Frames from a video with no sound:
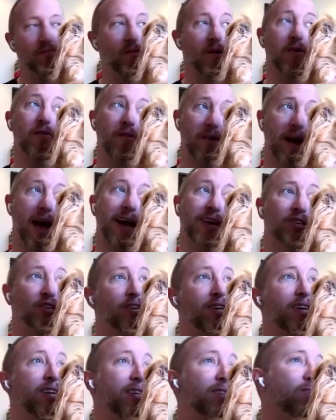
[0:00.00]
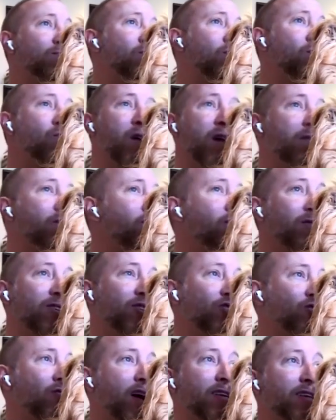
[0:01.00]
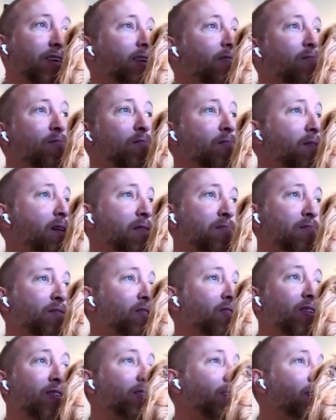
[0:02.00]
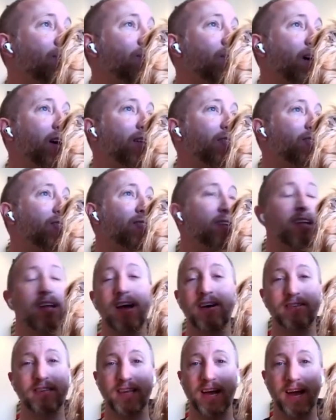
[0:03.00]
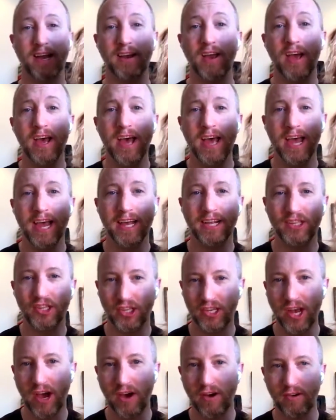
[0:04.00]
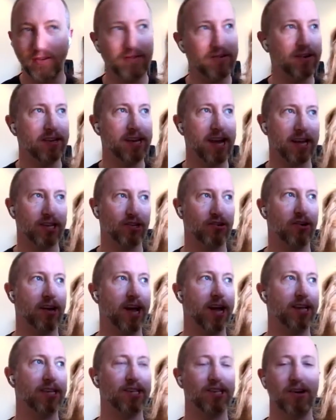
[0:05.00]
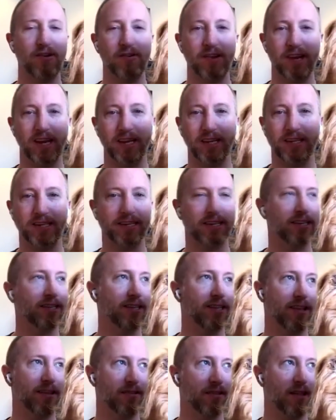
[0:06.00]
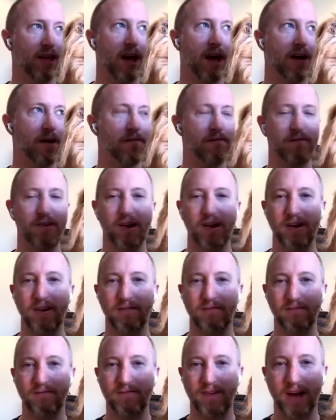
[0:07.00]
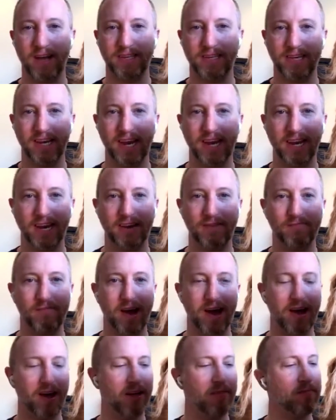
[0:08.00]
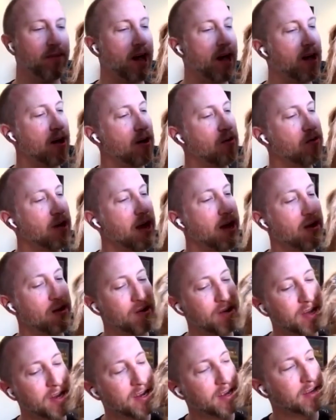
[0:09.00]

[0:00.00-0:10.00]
actually, he's way more distracted, clearly, by looking outside. It snowed yesterday, so he's very fascinated by all of that. Okay, are you gonna